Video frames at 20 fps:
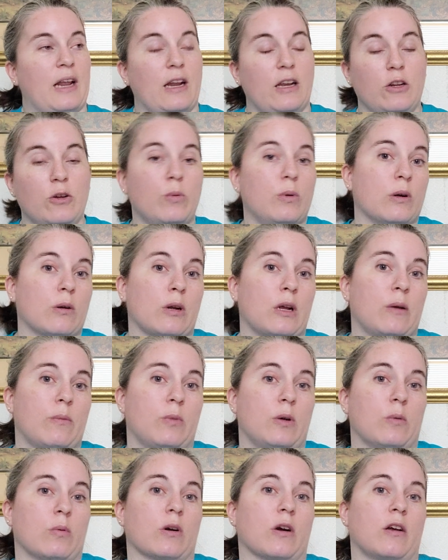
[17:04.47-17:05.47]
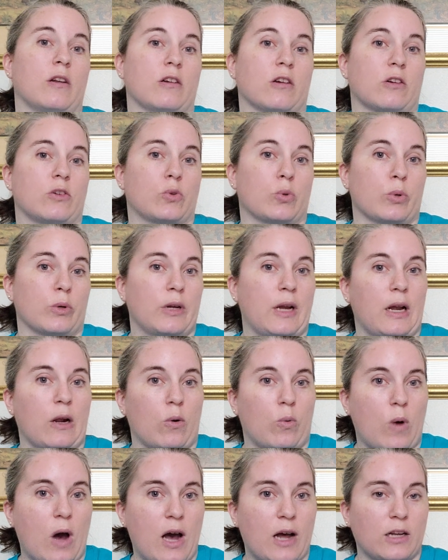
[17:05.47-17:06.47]
I knew we were under a tornado
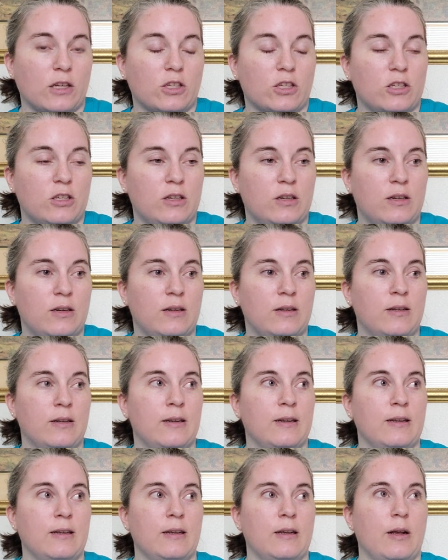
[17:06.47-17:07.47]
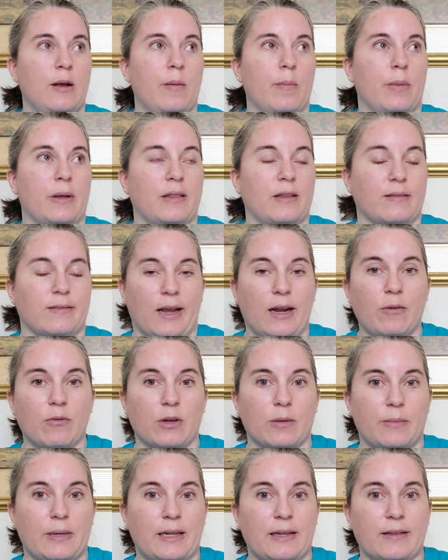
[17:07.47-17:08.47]
watch, but the
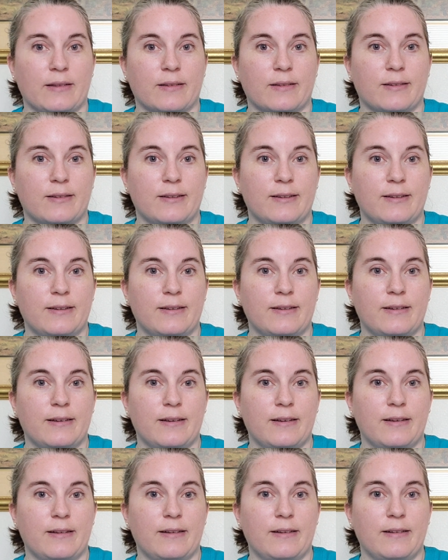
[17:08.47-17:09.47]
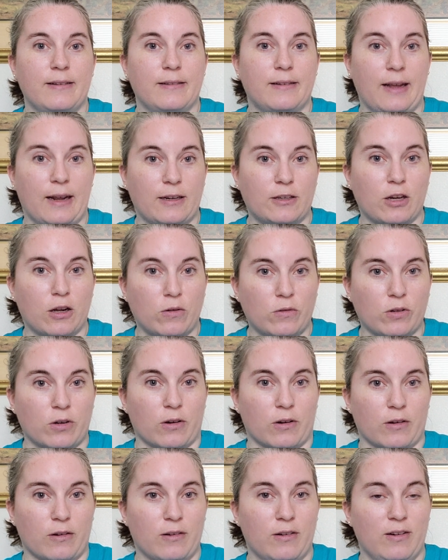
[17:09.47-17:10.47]
siren means take shelter.